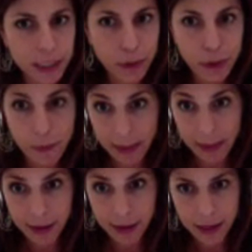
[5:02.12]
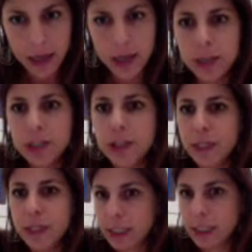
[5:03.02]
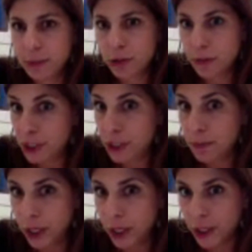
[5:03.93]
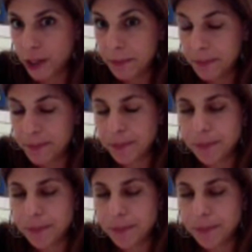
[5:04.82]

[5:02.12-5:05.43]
per month. So it's a subscription model.